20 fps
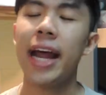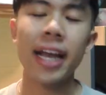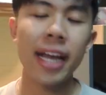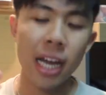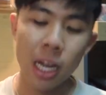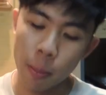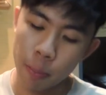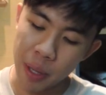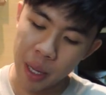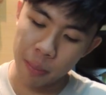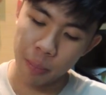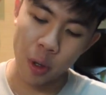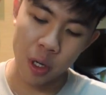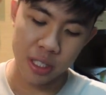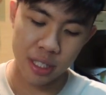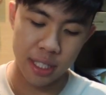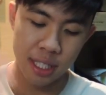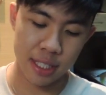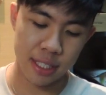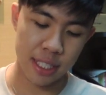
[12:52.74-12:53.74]
And I gotta
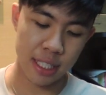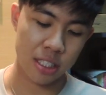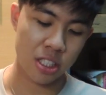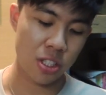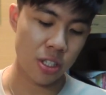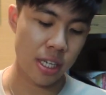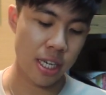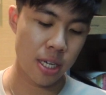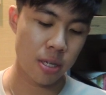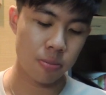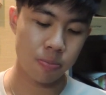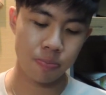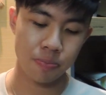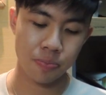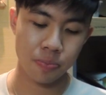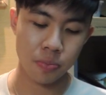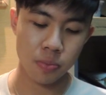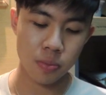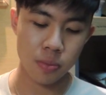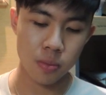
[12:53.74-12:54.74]
pinpoint this actually.
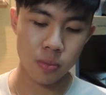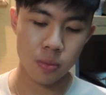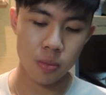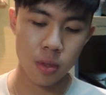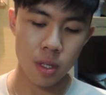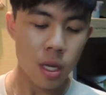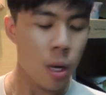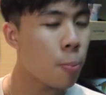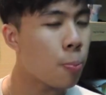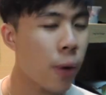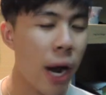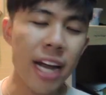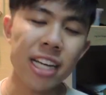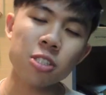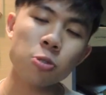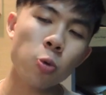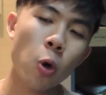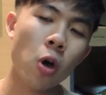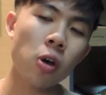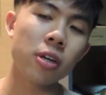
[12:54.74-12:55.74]

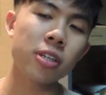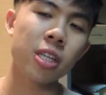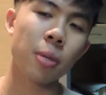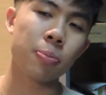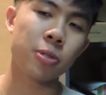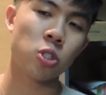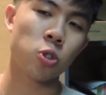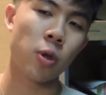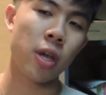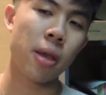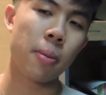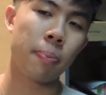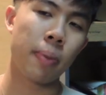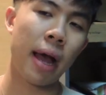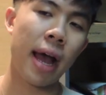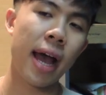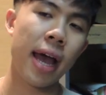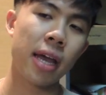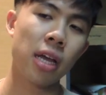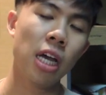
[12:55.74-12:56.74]
Bryce Walker, that portrayed
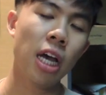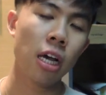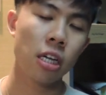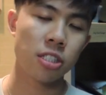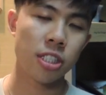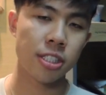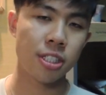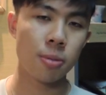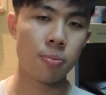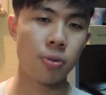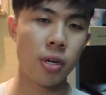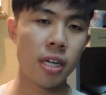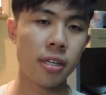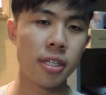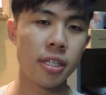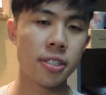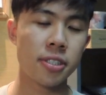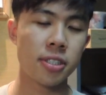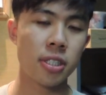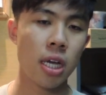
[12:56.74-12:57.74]
by Justin
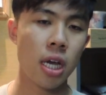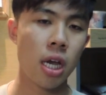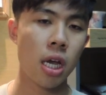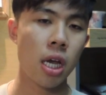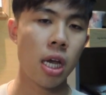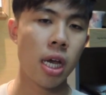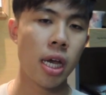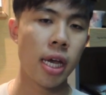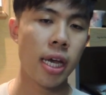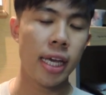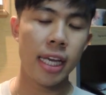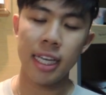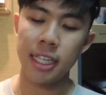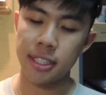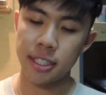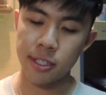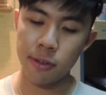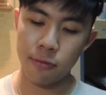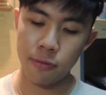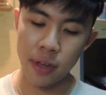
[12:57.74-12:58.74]
Prentice,
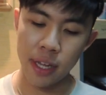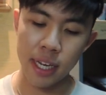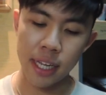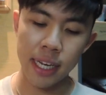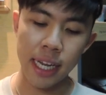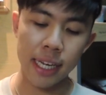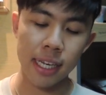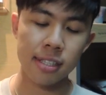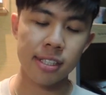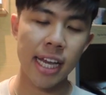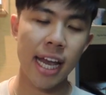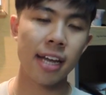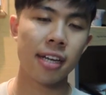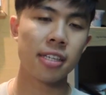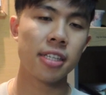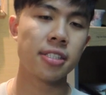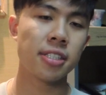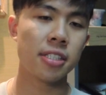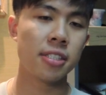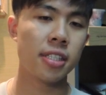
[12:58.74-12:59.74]
he's the villain and
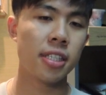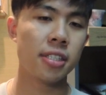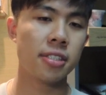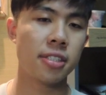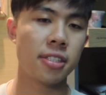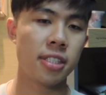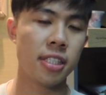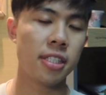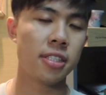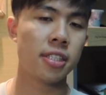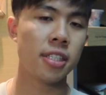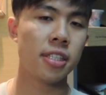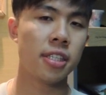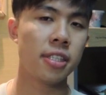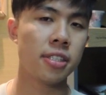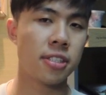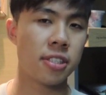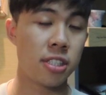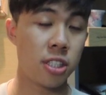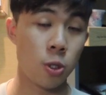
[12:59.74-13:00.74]
antagonist in this season,
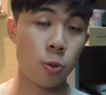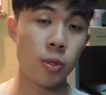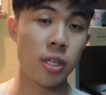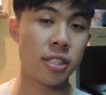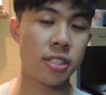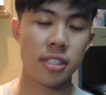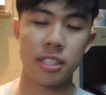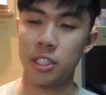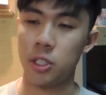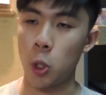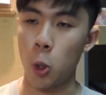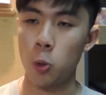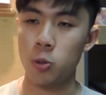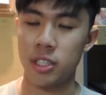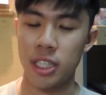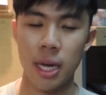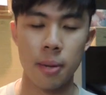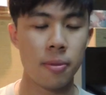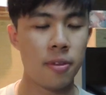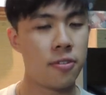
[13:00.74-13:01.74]
this series, this whole
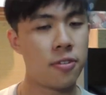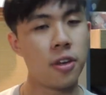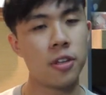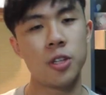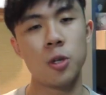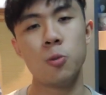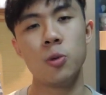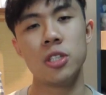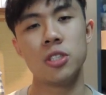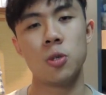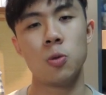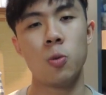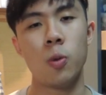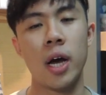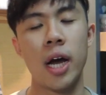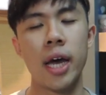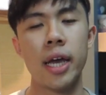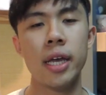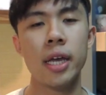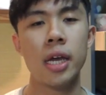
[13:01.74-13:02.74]
time in 13 Reasons
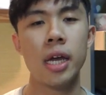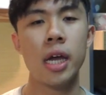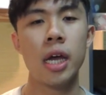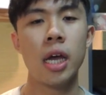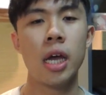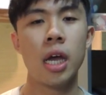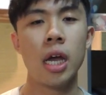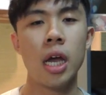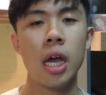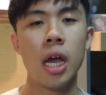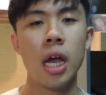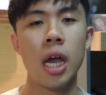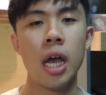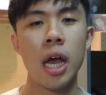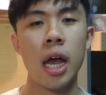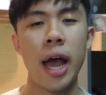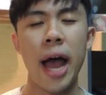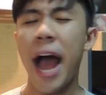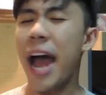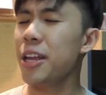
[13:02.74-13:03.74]
Why.
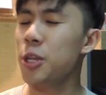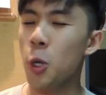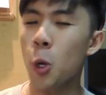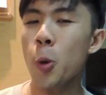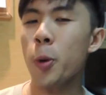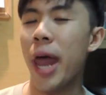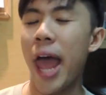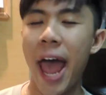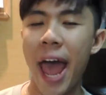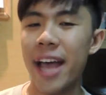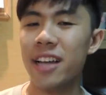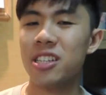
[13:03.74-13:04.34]
I don't